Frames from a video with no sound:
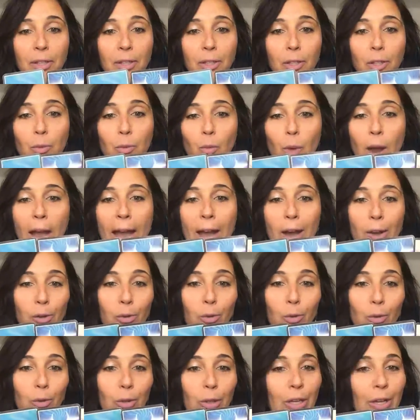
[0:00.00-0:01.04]

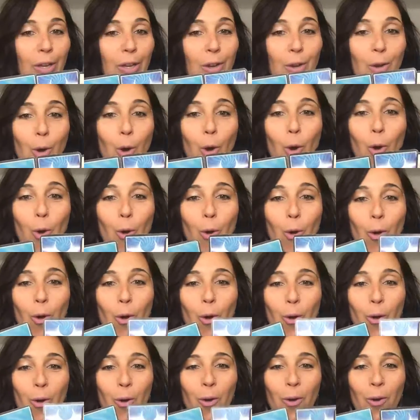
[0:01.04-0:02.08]
Wow.
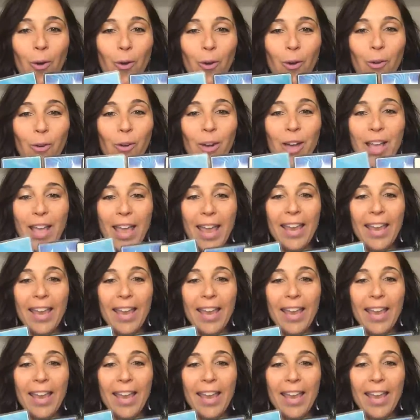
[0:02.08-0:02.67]
Oh,